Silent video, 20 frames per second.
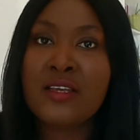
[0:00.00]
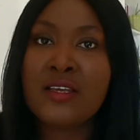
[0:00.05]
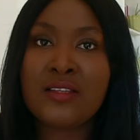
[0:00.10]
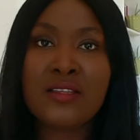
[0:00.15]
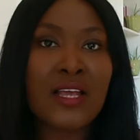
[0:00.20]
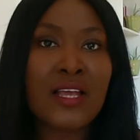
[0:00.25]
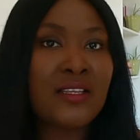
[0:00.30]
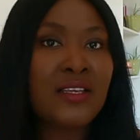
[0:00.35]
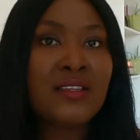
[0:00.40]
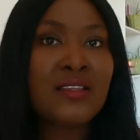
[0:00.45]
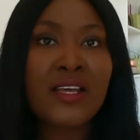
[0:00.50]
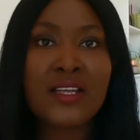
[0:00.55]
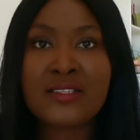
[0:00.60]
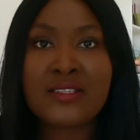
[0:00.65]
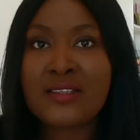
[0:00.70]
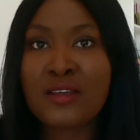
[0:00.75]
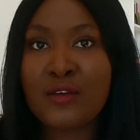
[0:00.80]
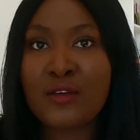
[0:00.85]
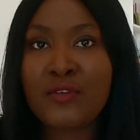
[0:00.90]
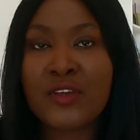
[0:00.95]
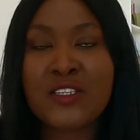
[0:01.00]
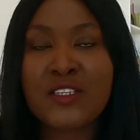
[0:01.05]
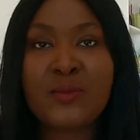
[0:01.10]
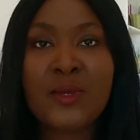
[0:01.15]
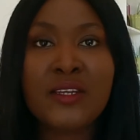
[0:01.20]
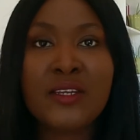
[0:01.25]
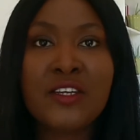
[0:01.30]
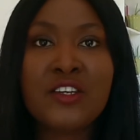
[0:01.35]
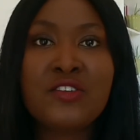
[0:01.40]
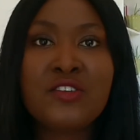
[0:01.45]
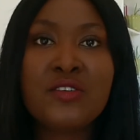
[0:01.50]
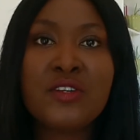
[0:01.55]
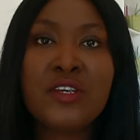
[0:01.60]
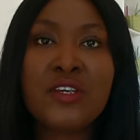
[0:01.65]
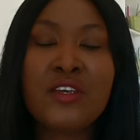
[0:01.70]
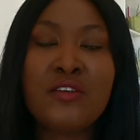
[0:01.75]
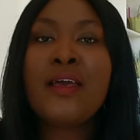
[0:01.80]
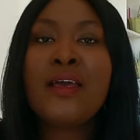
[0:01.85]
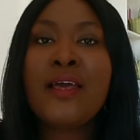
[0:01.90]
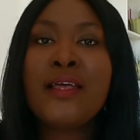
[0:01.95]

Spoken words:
I think that's self-explanatory.